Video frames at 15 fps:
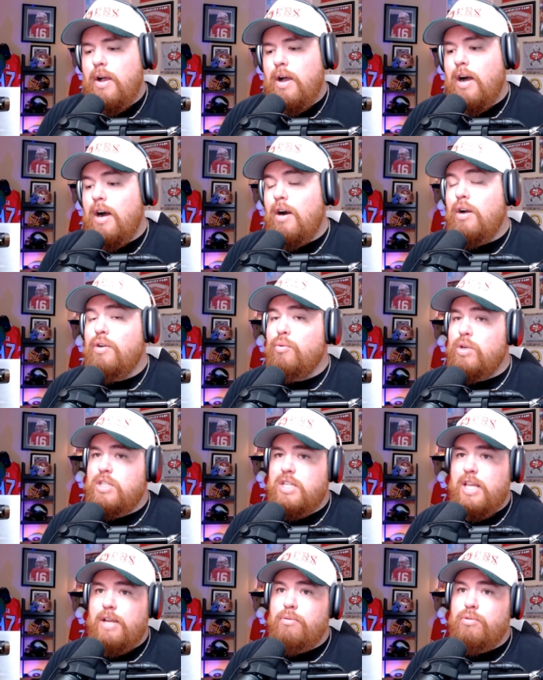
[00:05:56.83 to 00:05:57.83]
uh, in
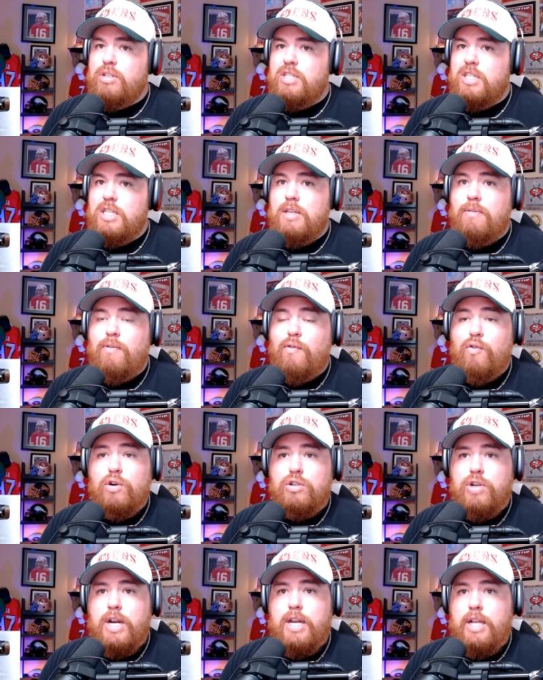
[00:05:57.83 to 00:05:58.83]
which they received for
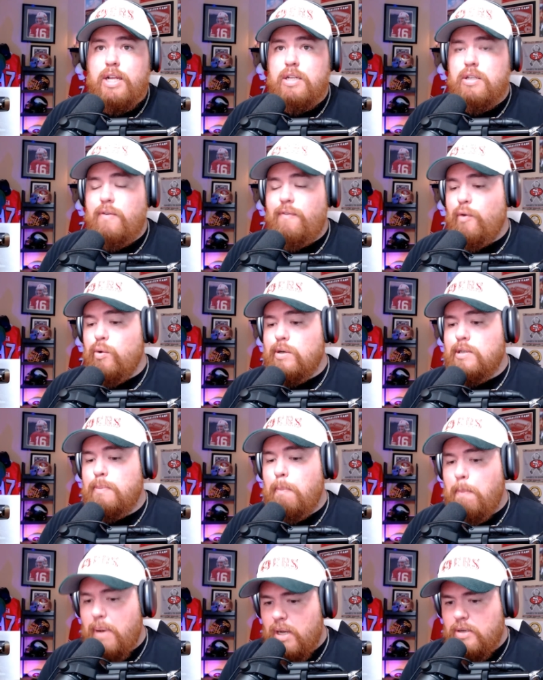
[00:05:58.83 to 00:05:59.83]
trading DeForest
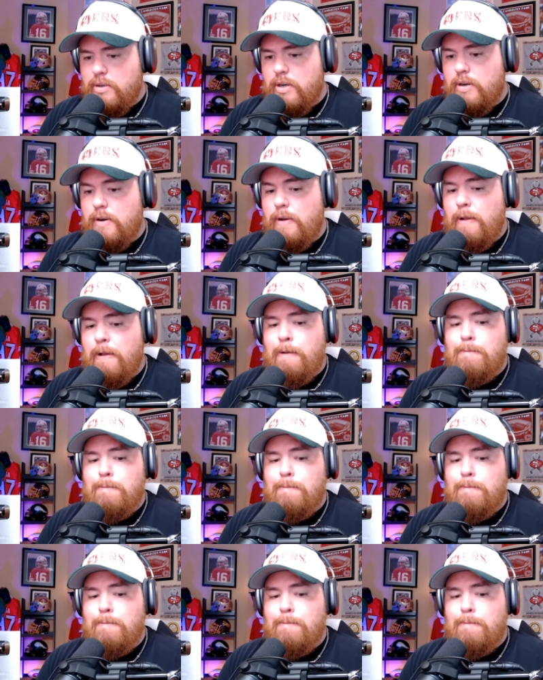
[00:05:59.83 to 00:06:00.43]
Buckner.